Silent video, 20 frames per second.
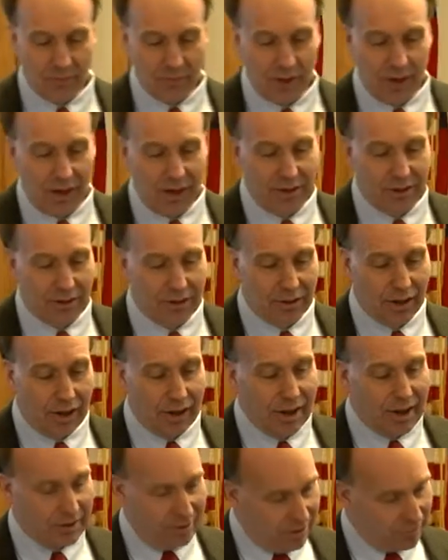and uh,
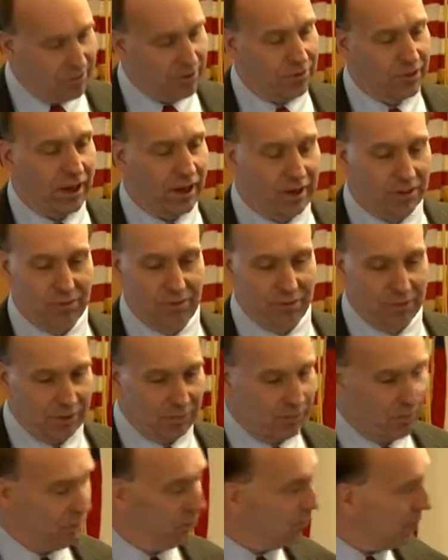I had never thought of the,
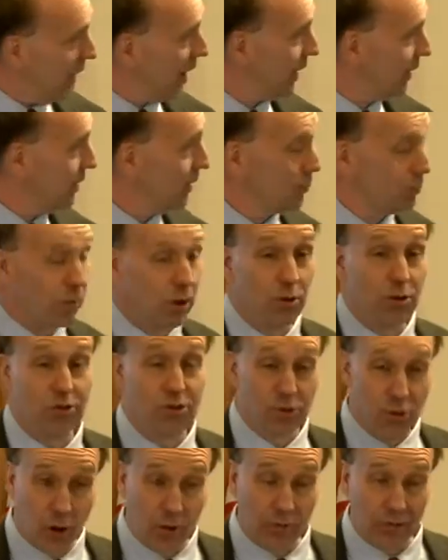the fact that both
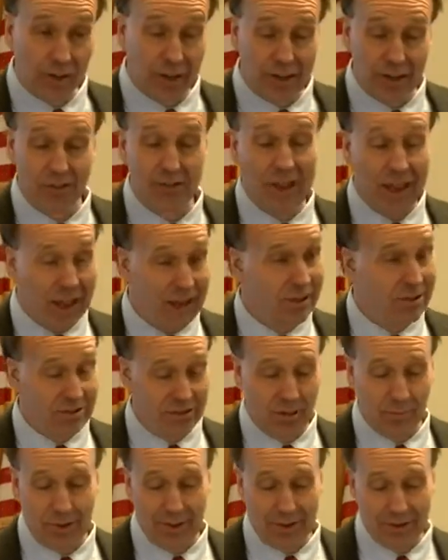snowflakes and
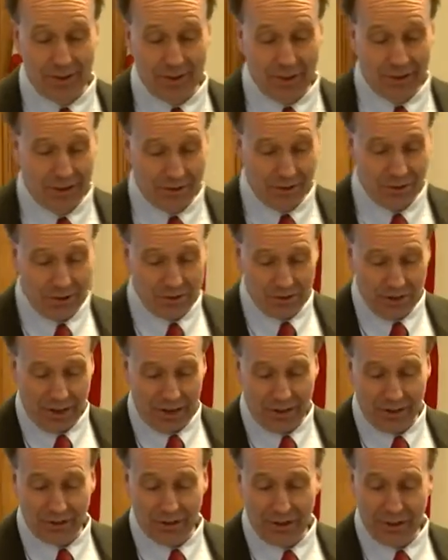semiconductors
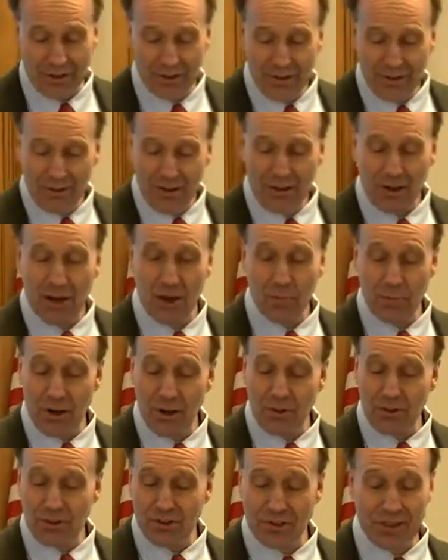are, uh, are
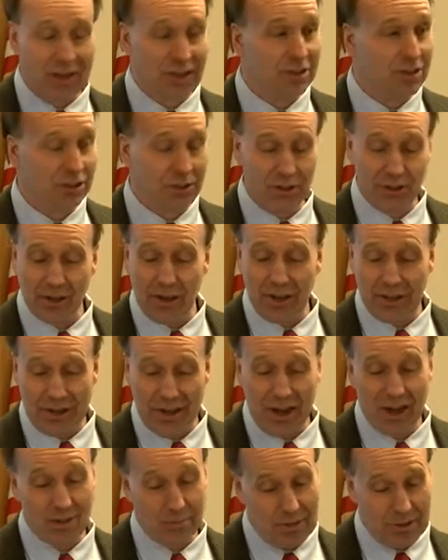both essential to our
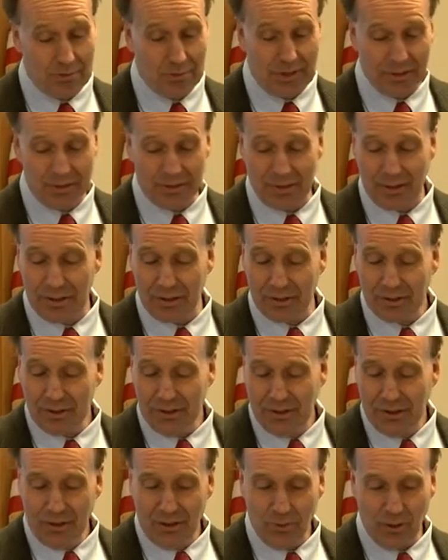economy. But uh,
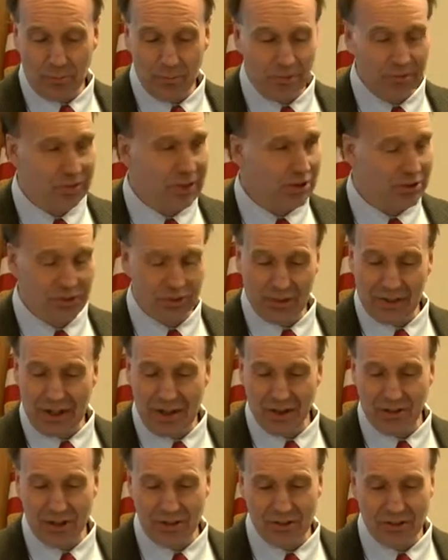what Professor
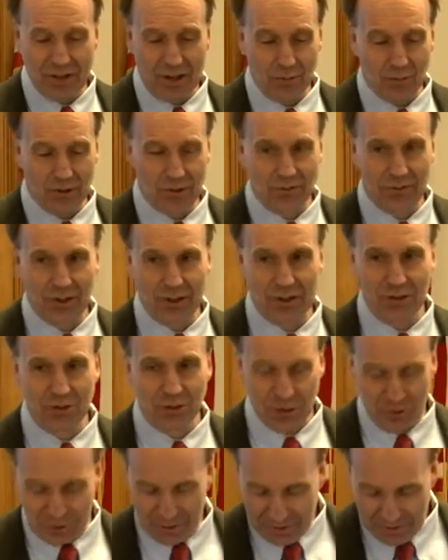Clowerty said was very
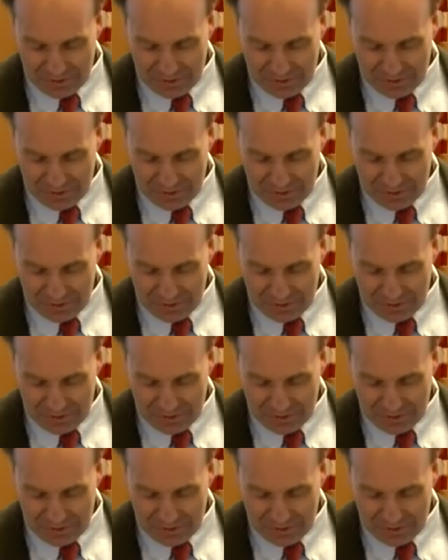true.